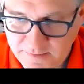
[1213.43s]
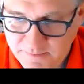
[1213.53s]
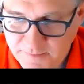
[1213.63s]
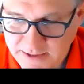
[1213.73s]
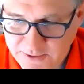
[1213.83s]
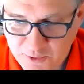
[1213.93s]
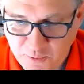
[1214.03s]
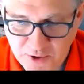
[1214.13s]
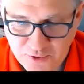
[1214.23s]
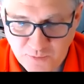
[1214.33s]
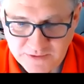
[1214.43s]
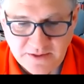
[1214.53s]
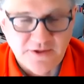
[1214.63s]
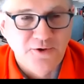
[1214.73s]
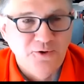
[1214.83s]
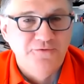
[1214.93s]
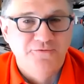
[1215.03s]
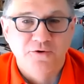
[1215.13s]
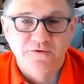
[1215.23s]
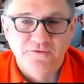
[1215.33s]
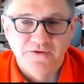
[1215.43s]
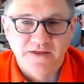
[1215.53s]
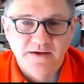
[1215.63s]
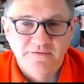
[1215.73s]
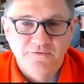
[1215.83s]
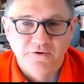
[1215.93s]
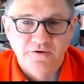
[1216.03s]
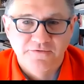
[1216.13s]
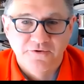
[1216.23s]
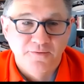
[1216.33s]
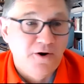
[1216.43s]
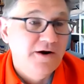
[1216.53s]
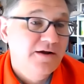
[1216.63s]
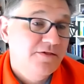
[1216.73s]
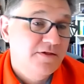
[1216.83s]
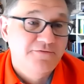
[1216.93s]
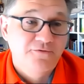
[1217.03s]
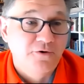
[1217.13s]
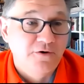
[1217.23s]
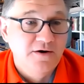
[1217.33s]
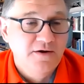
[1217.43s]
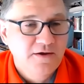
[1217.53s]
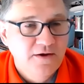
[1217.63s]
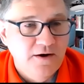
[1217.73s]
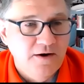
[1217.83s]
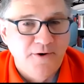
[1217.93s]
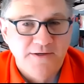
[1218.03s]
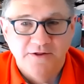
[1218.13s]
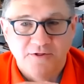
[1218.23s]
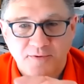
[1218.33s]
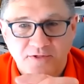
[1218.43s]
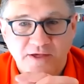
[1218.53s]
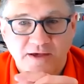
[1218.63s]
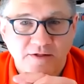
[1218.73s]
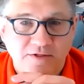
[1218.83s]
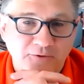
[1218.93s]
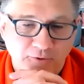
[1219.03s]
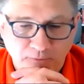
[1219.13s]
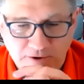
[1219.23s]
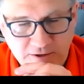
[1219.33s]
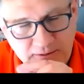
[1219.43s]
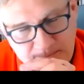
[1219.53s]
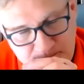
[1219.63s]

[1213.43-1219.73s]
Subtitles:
Back to your question, what this can do for the markets and for participants like us in those markets.